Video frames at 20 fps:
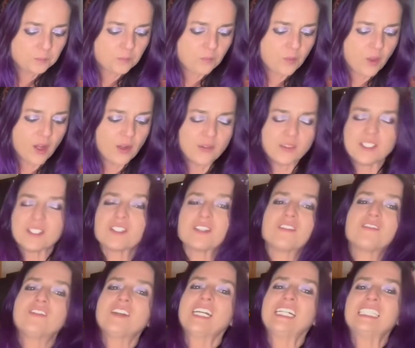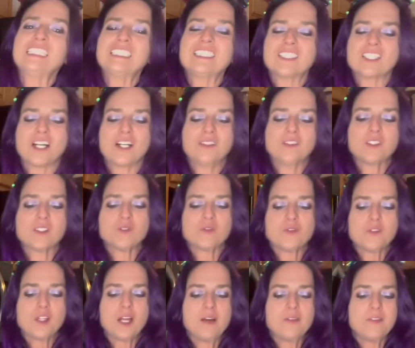Oh, those are very soft and
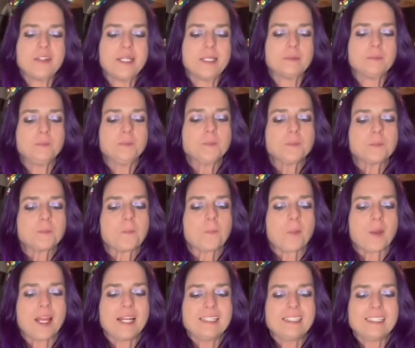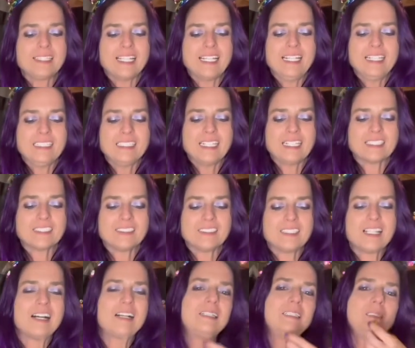fluffy. I like that a
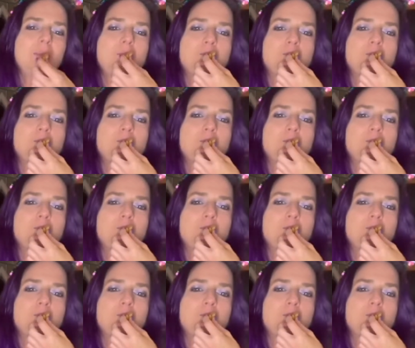lot.